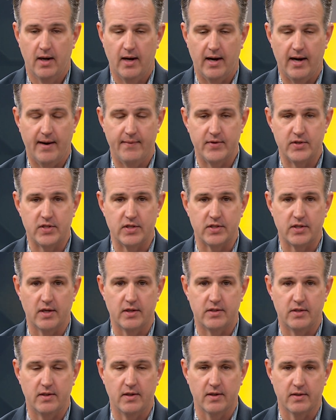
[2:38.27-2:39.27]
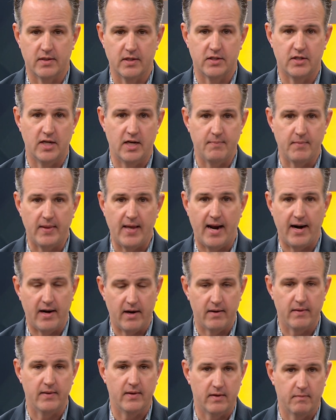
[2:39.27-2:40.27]
Uh, this is a, the, the team in that
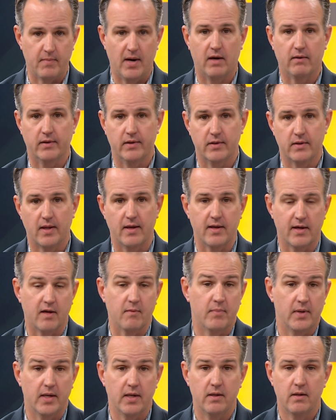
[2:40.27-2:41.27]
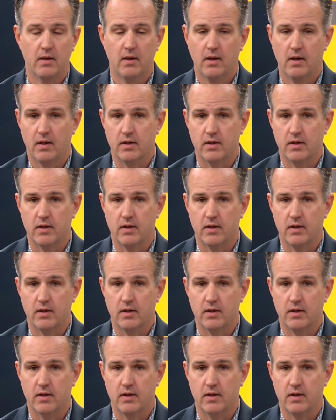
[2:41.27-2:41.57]
in Maryland that you can beat.